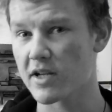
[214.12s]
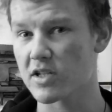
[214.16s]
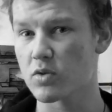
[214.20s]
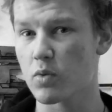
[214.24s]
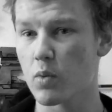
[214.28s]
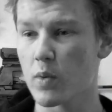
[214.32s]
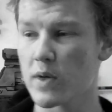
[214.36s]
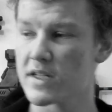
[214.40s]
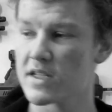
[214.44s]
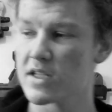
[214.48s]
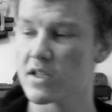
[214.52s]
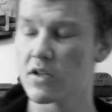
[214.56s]
about
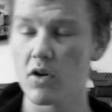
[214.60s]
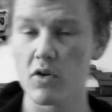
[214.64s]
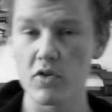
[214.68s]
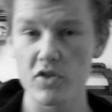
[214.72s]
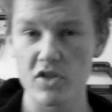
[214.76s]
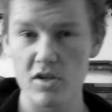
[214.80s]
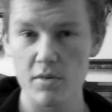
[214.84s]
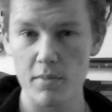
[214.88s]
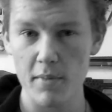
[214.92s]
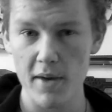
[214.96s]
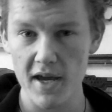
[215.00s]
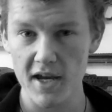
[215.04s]

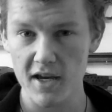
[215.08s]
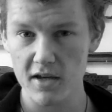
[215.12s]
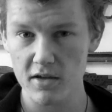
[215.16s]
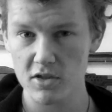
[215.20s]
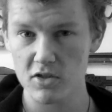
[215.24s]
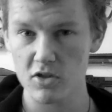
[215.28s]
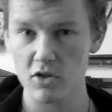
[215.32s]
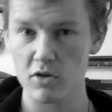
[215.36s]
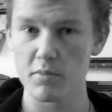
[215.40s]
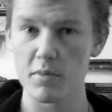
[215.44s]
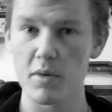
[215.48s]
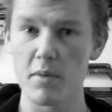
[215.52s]
$20 to make,
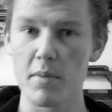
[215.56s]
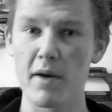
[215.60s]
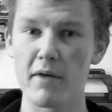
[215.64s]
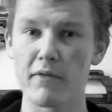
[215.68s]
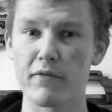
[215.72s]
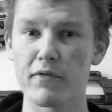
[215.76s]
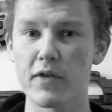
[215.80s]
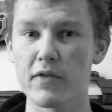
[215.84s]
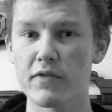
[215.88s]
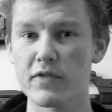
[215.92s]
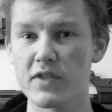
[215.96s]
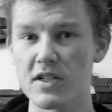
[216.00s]
and took me
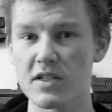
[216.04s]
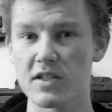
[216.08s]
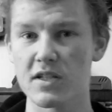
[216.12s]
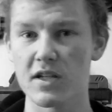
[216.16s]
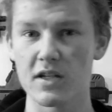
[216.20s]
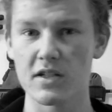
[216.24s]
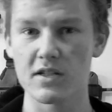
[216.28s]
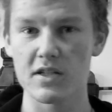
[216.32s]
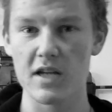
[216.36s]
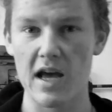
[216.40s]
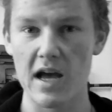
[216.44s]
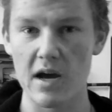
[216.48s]
about
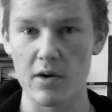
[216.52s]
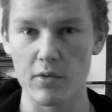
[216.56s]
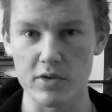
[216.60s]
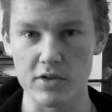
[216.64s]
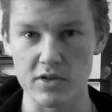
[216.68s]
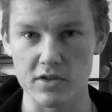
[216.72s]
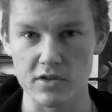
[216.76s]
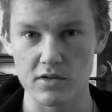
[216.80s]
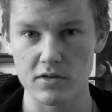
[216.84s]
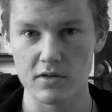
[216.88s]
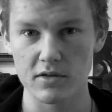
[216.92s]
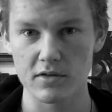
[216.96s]
56
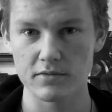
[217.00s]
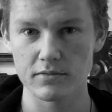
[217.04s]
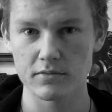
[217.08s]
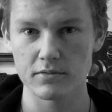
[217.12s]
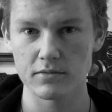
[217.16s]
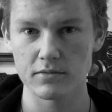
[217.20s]
hours.